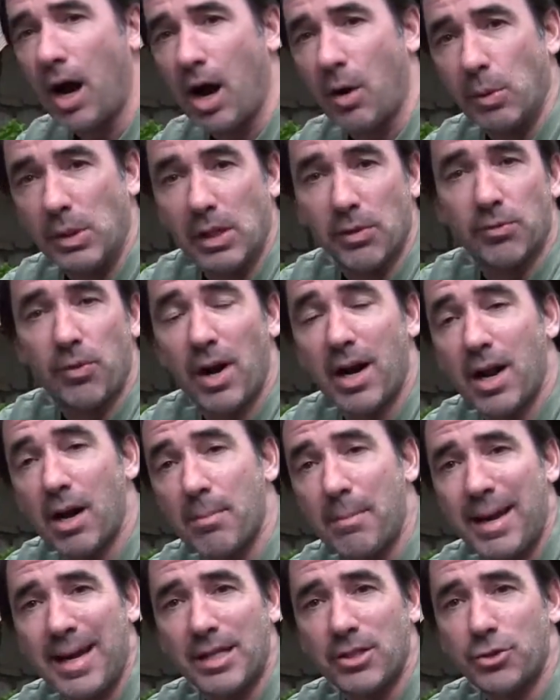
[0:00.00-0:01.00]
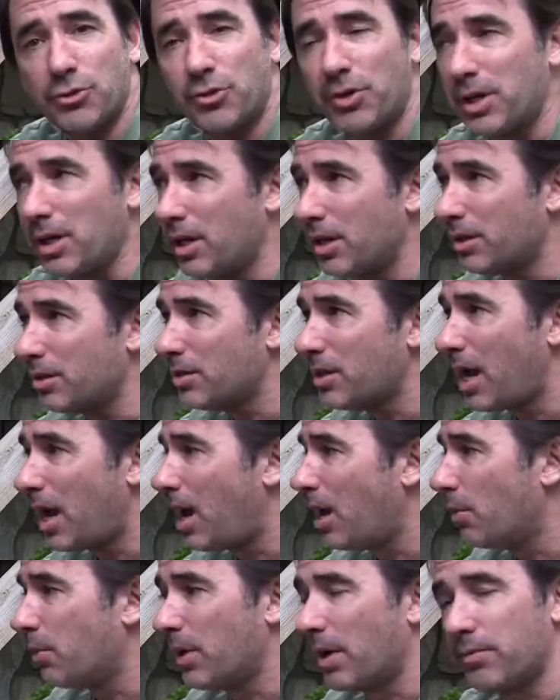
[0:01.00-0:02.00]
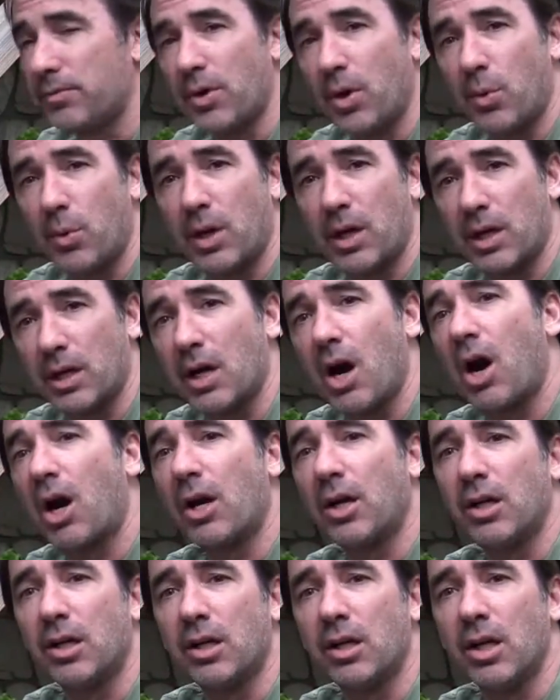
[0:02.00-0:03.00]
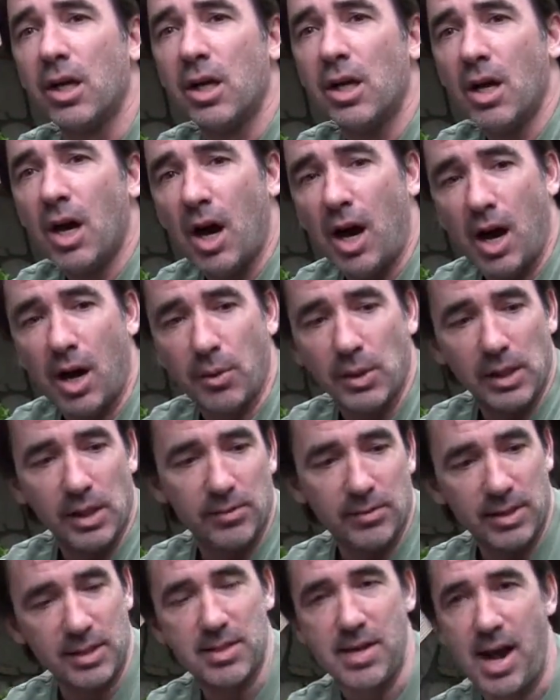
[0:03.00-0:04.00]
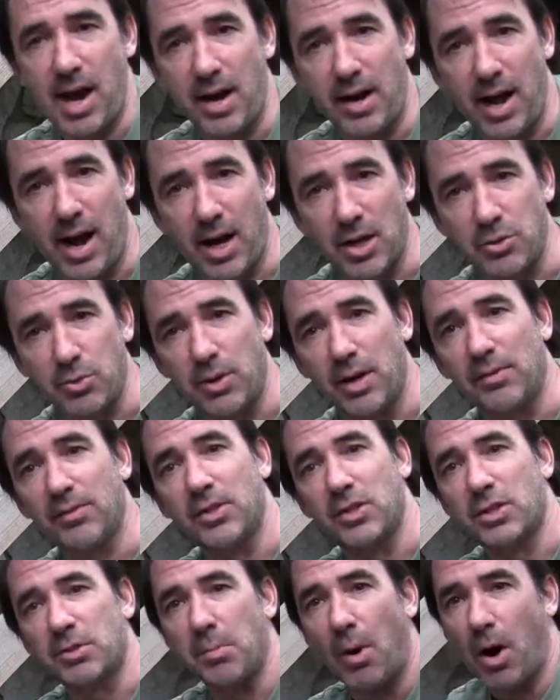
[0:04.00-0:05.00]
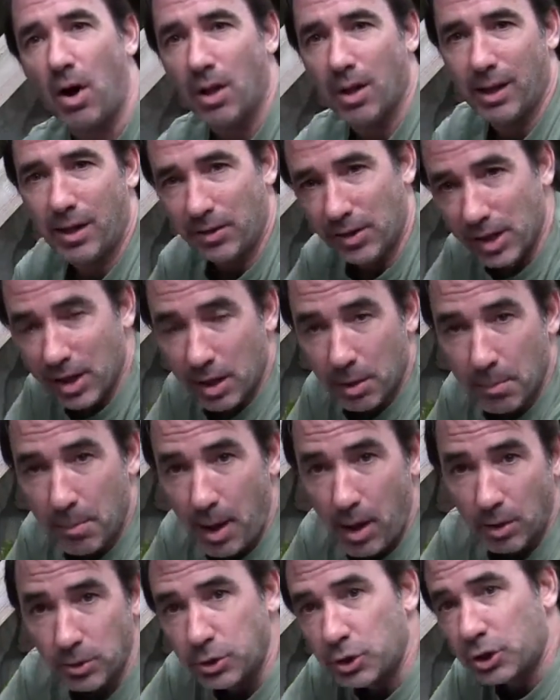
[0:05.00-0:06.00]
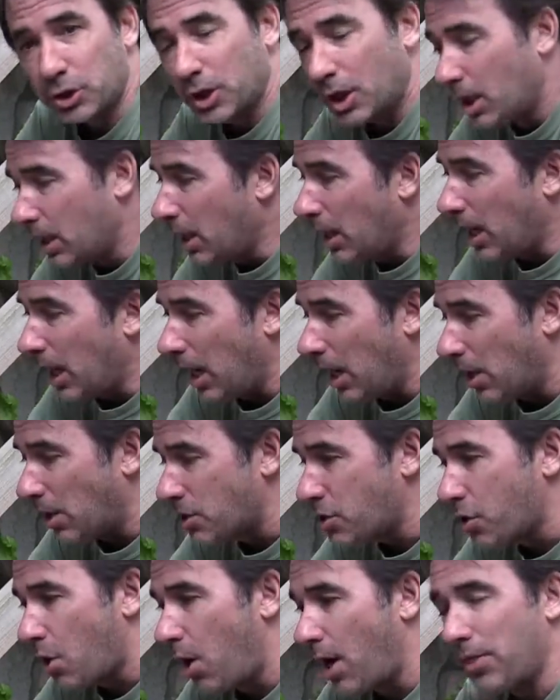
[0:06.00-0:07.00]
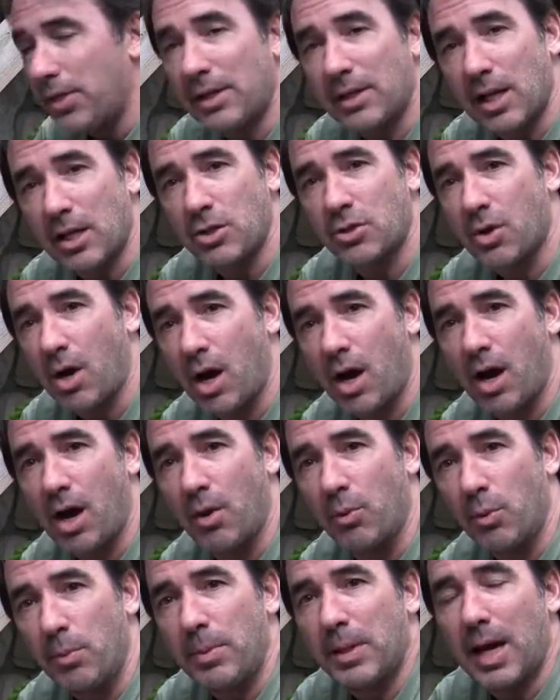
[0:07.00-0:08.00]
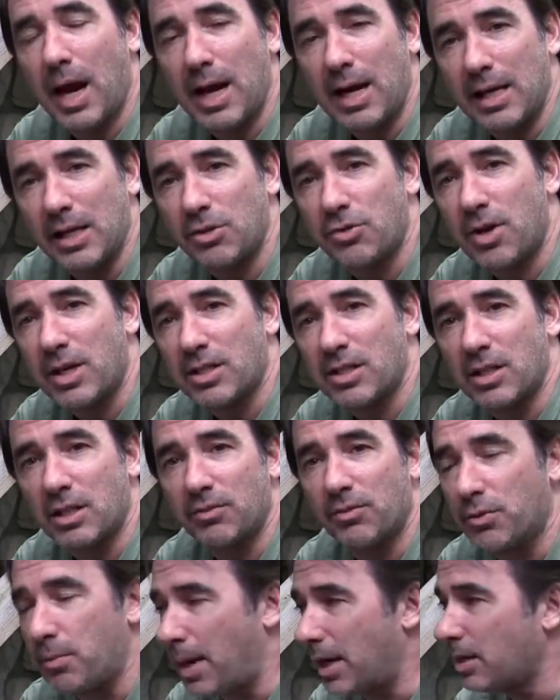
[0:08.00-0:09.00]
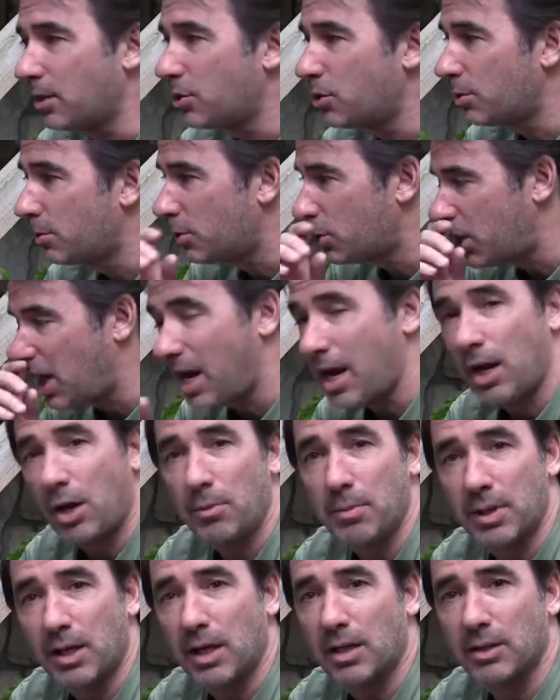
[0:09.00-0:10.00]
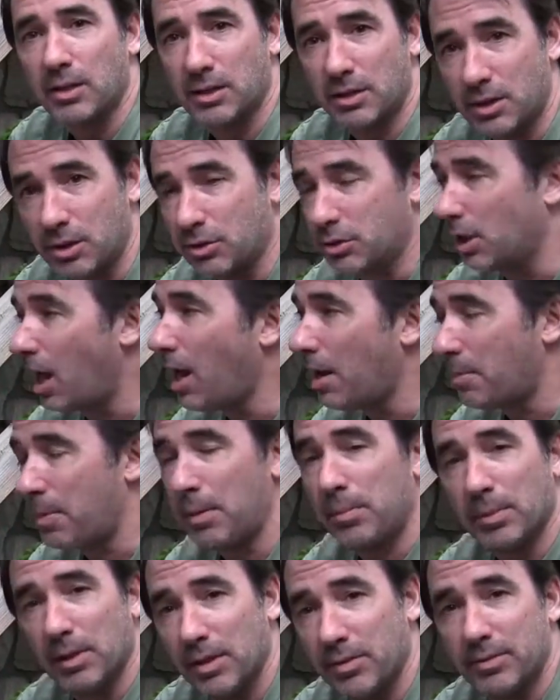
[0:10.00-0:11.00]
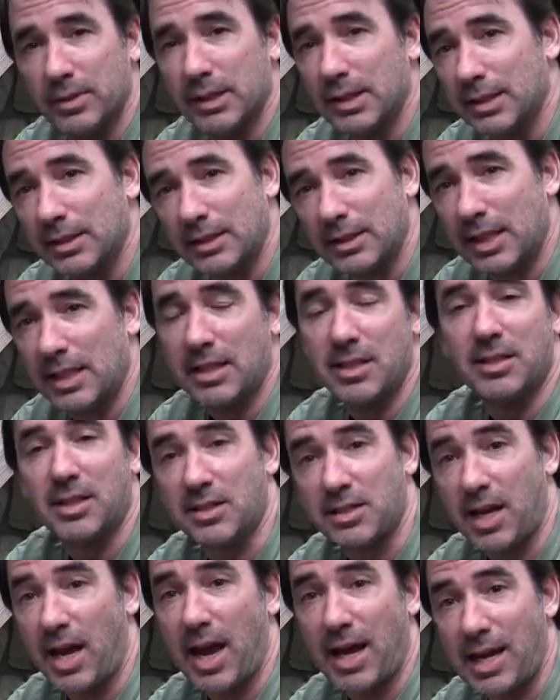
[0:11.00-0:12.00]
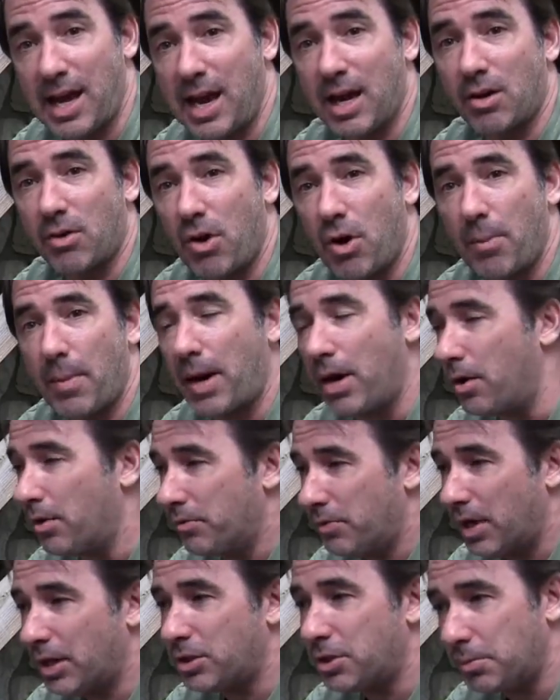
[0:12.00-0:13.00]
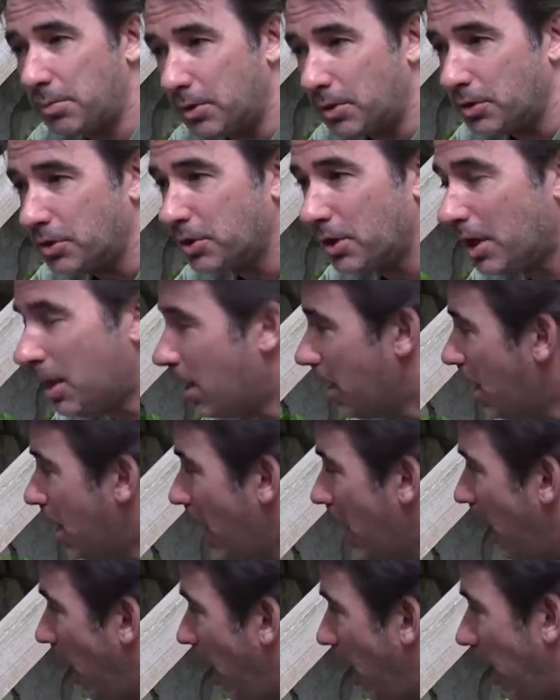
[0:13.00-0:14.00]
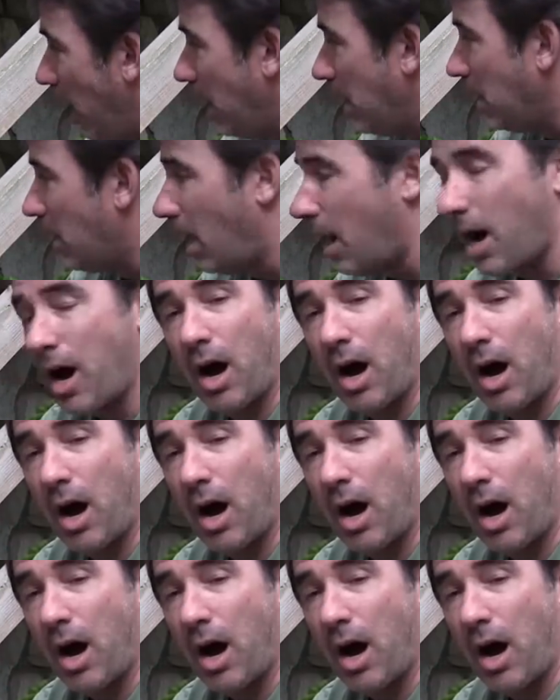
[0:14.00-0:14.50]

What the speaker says: We live right on Main Street here in town. We have nowhere to garden. We live in a townhouse. We have this small area of mulch here, so I think that's will be kind of interesting for my channel, because there's a lot of people living in the cities that say I can't grow my own vegetables and